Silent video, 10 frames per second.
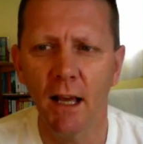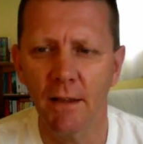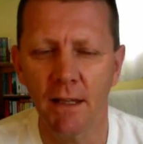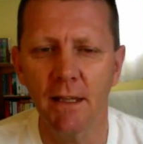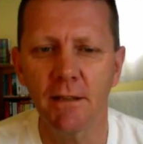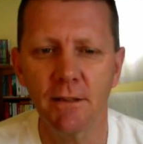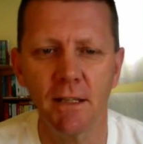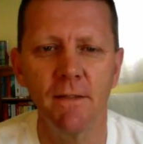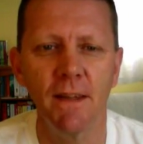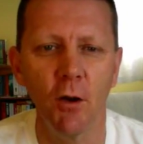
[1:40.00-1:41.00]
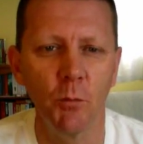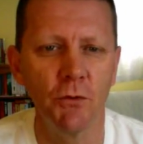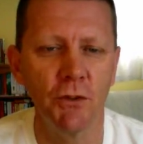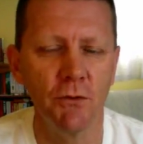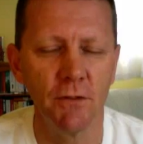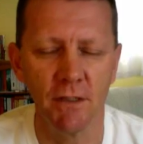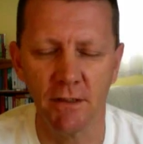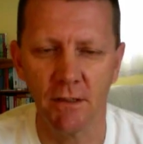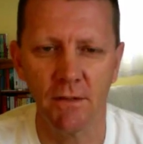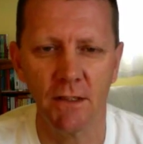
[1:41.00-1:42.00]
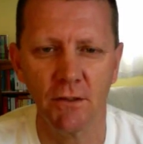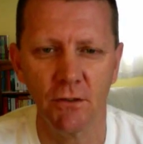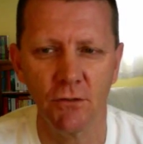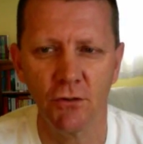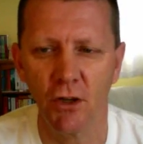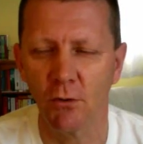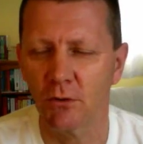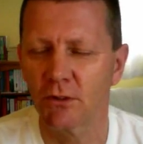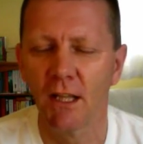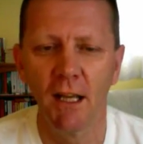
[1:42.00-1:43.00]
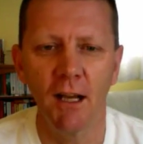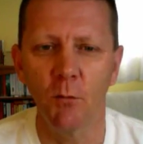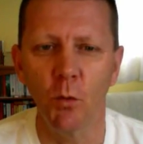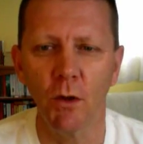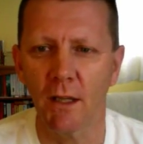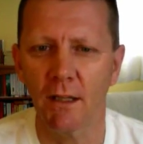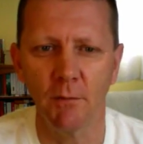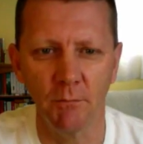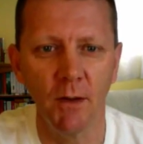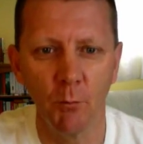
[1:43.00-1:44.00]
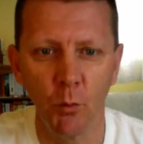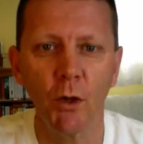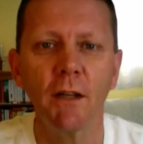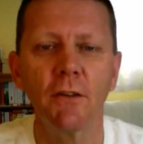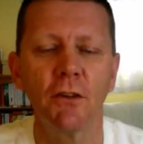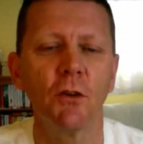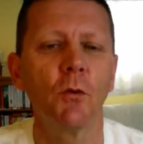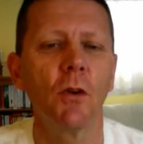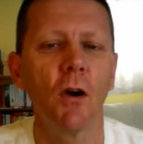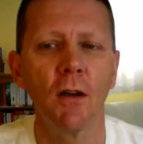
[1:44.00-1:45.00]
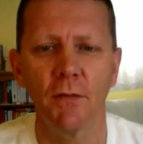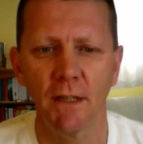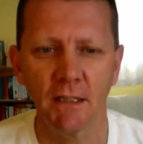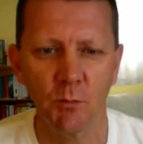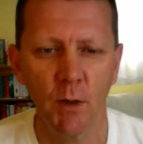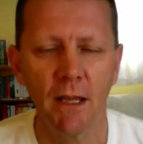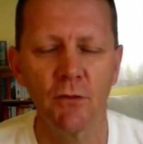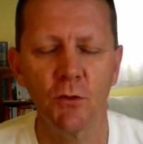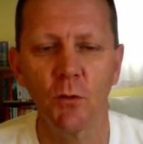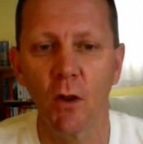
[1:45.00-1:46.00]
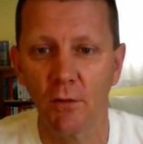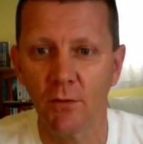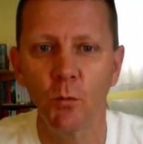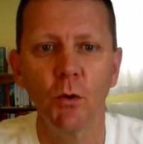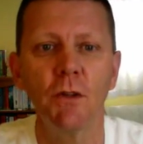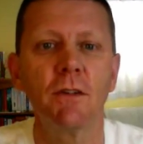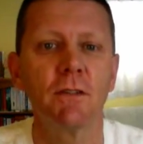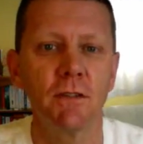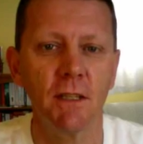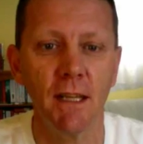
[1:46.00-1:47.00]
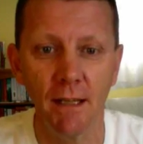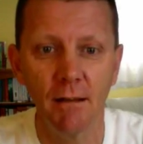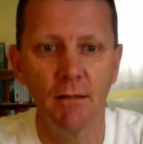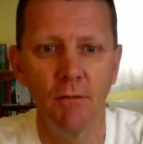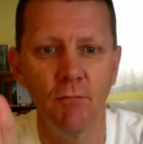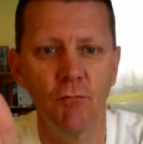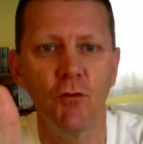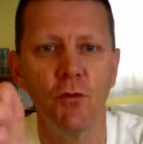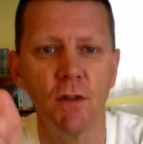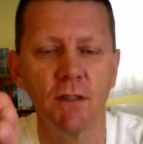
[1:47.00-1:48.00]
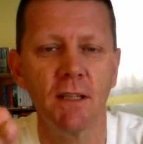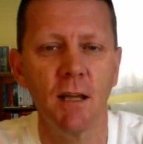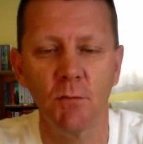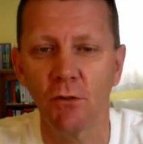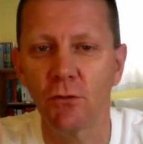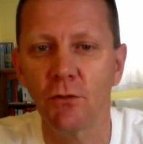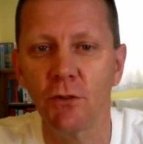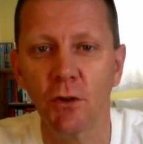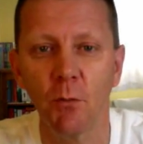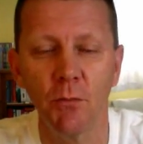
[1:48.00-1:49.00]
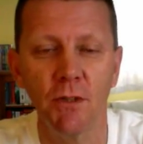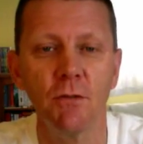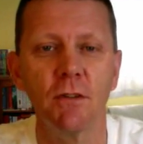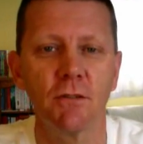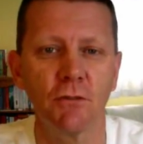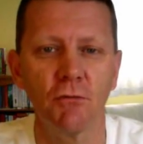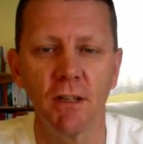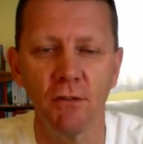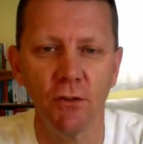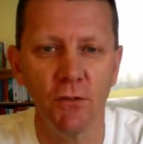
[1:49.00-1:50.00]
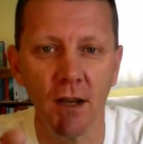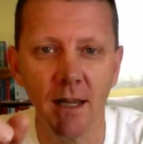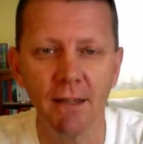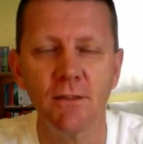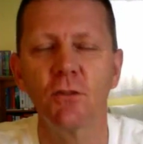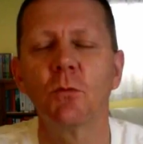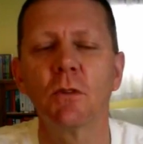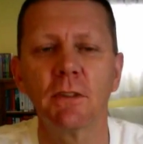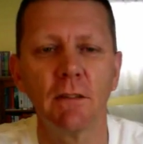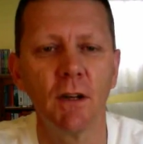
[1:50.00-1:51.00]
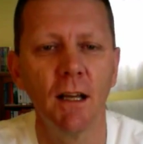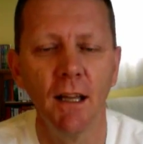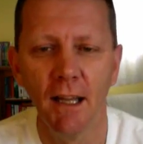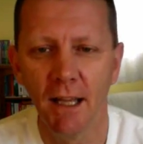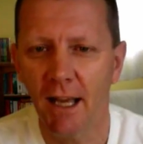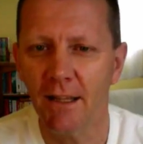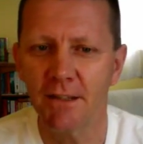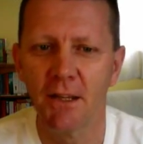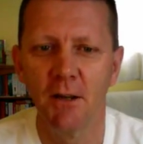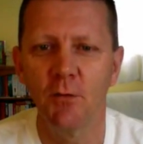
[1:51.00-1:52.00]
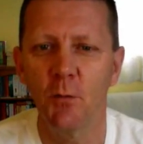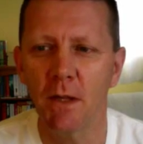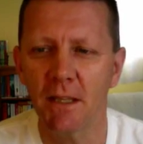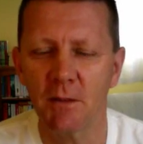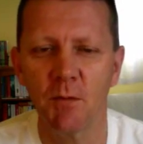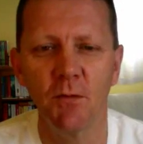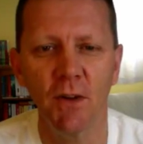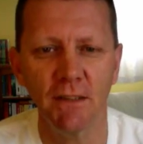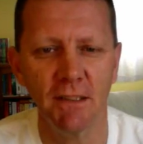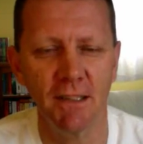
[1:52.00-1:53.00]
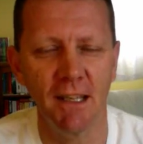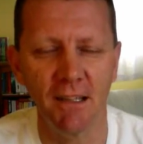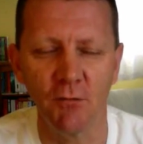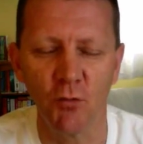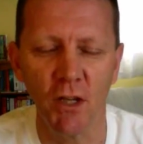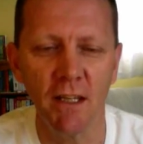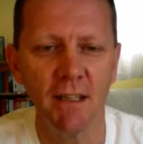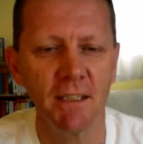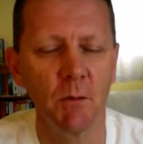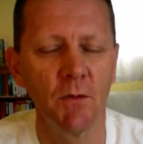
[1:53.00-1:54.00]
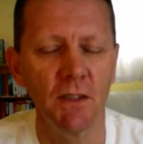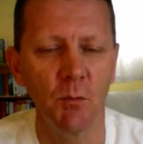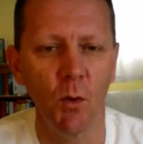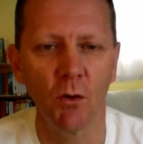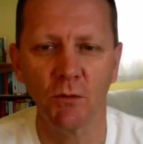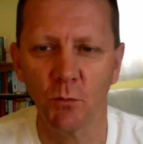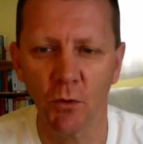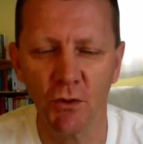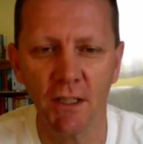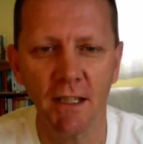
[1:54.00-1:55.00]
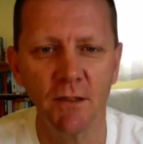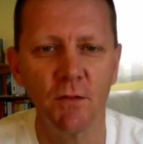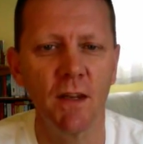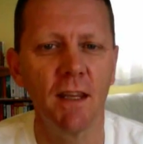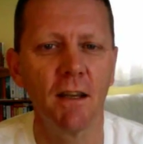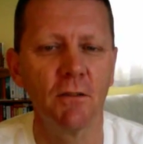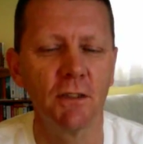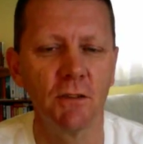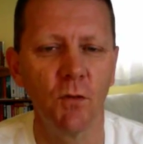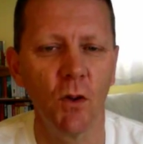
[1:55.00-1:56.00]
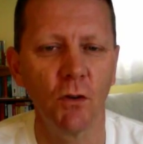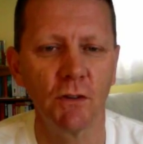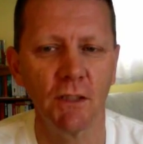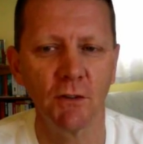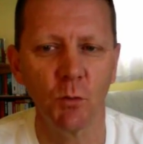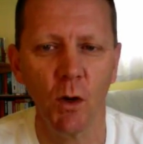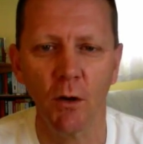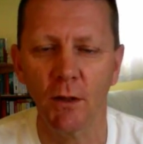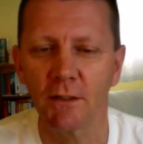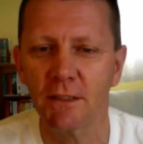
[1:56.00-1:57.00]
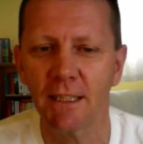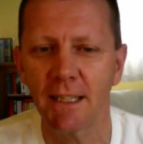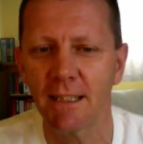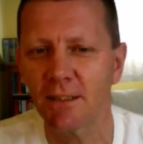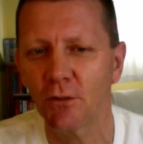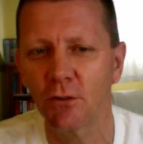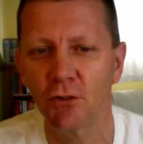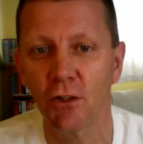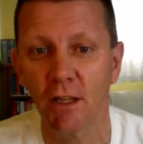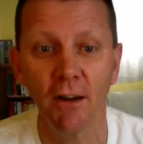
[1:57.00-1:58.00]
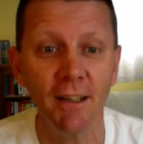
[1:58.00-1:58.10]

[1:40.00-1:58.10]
And he's seen the opportunities that this can show us and what it can bring to your life and expand your life and what you can see through this camera, through your computer screen, through the lens or whatever. And for me, it's been fascinating reading some of his blogs, watching his videos, his vlogs as well, and seeing his sort of journey.